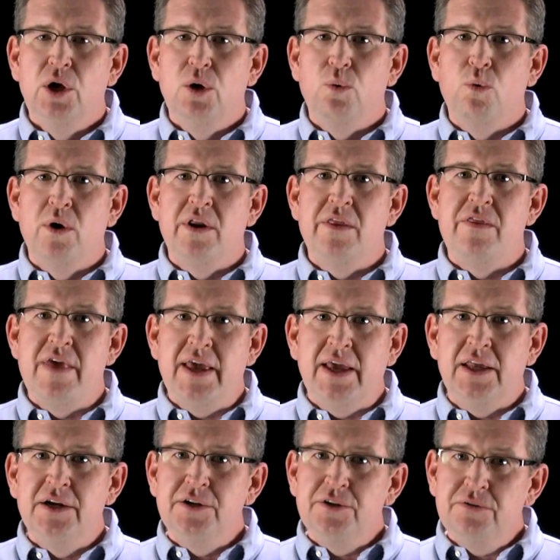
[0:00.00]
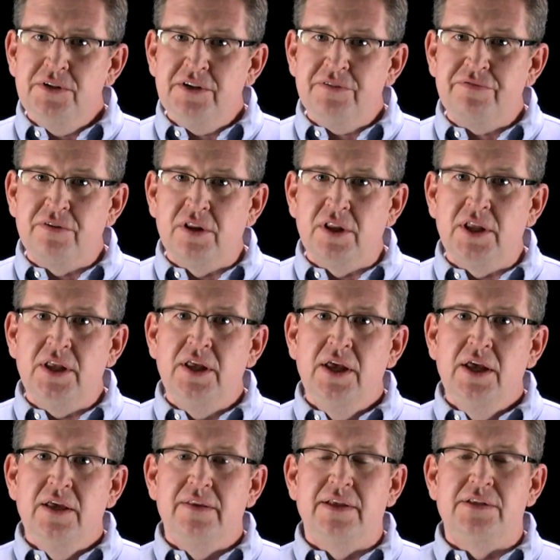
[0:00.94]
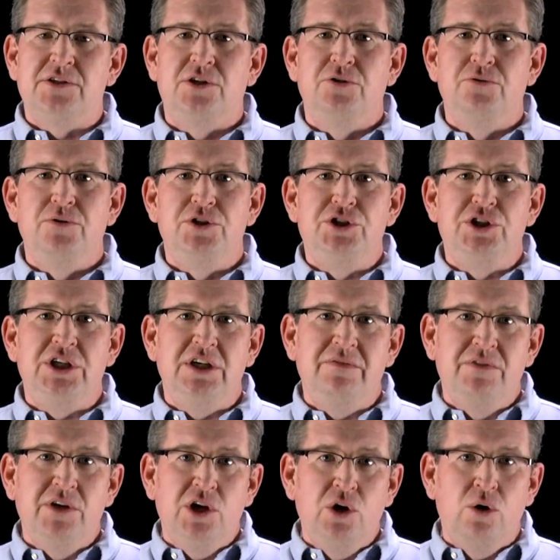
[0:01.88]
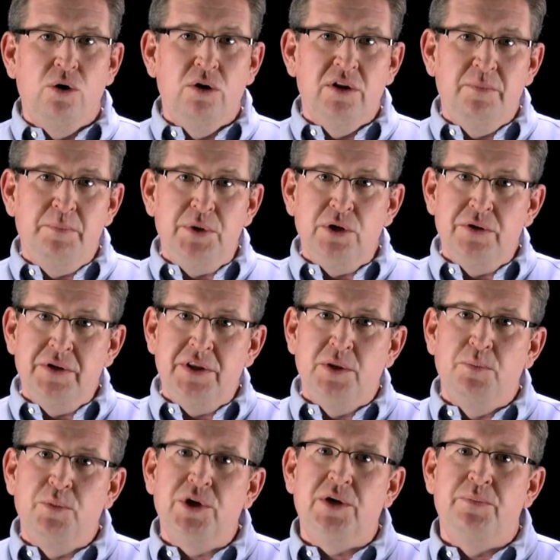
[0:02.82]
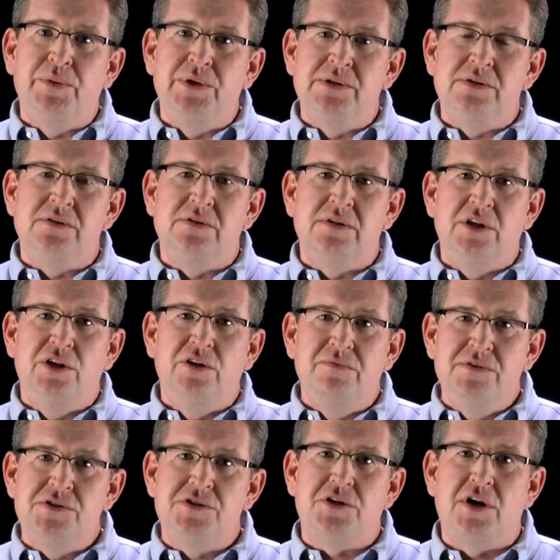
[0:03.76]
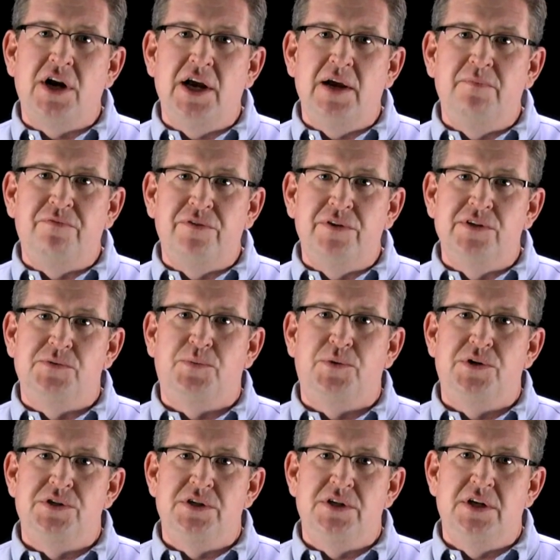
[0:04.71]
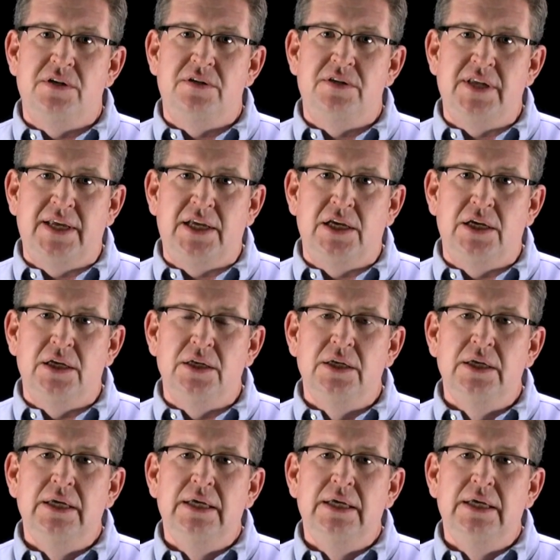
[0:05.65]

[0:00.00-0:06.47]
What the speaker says: what are they going to do differently that's going to achieve the goal of building the book of business that you've described for this person to take on?